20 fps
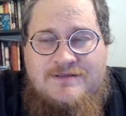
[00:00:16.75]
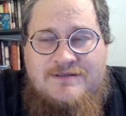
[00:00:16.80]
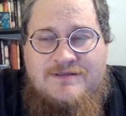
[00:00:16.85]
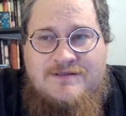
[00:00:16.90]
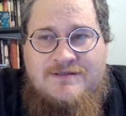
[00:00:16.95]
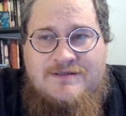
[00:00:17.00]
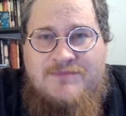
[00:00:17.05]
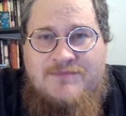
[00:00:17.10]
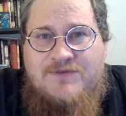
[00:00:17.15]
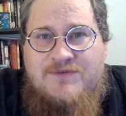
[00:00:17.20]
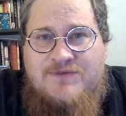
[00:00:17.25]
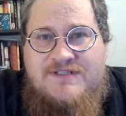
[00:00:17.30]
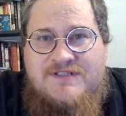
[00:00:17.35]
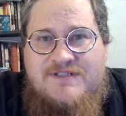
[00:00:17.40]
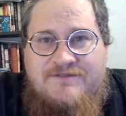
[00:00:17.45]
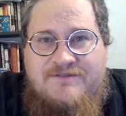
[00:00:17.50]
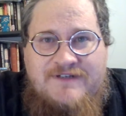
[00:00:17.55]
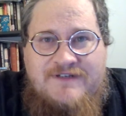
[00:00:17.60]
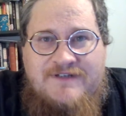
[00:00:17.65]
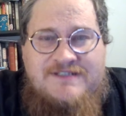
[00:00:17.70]
the most
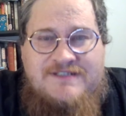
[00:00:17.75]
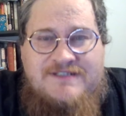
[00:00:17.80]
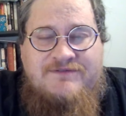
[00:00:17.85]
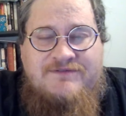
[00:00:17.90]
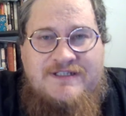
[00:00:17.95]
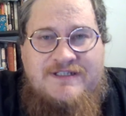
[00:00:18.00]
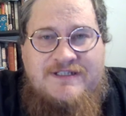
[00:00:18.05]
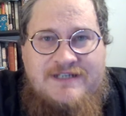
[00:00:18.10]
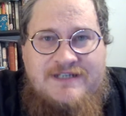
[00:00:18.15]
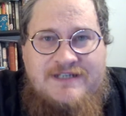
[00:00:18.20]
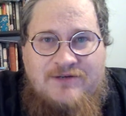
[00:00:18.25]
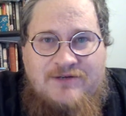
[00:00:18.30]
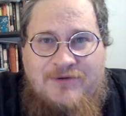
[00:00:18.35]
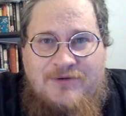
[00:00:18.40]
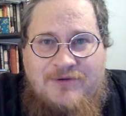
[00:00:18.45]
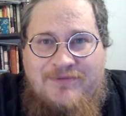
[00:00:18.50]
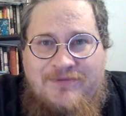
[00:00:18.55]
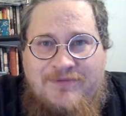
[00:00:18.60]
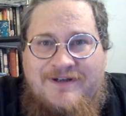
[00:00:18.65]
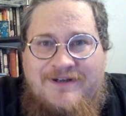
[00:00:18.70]
offensively
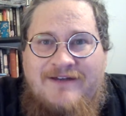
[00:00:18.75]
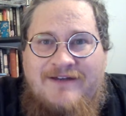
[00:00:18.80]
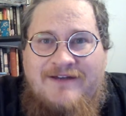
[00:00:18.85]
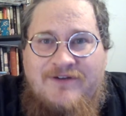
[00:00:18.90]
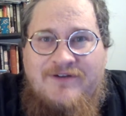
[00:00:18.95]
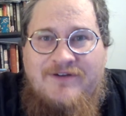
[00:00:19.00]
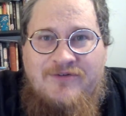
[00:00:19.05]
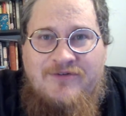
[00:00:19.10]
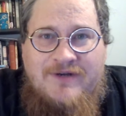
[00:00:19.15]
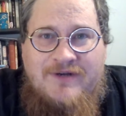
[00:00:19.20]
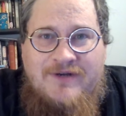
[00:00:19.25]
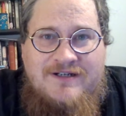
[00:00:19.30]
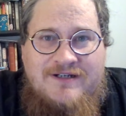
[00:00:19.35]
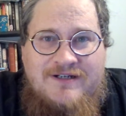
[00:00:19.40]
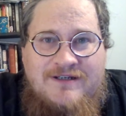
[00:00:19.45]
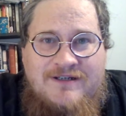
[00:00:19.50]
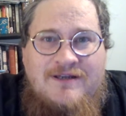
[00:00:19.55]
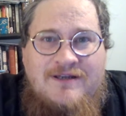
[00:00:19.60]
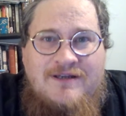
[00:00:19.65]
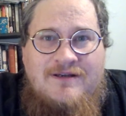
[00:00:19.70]
terrible book I've ever read
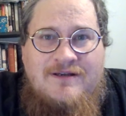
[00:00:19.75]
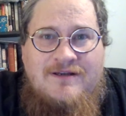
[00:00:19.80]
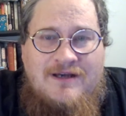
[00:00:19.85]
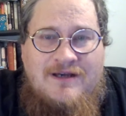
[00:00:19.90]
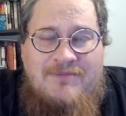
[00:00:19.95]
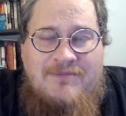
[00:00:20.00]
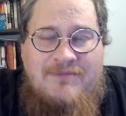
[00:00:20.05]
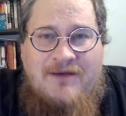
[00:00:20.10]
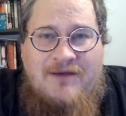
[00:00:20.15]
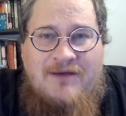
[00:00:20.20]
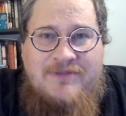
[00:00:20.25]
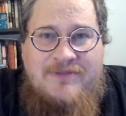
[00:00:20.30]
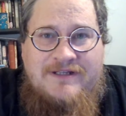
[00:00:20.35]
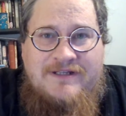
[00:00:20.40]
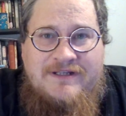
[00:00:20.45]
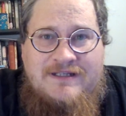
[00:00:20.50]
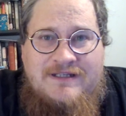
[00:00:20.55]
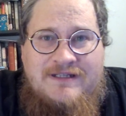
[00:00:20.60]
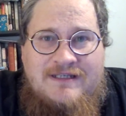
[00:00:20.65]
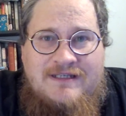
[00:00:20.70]
about
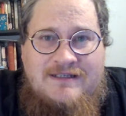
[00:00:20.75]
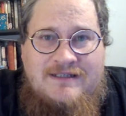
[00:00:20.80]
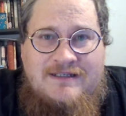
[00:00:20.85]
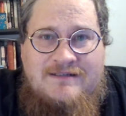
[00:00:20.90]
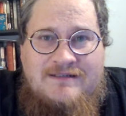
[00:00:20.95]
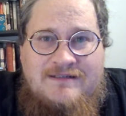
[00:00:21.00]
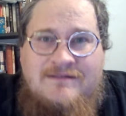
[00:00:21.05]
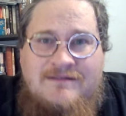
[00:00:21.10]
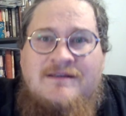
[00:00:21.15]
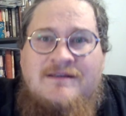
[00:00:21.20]
Billy the Kid.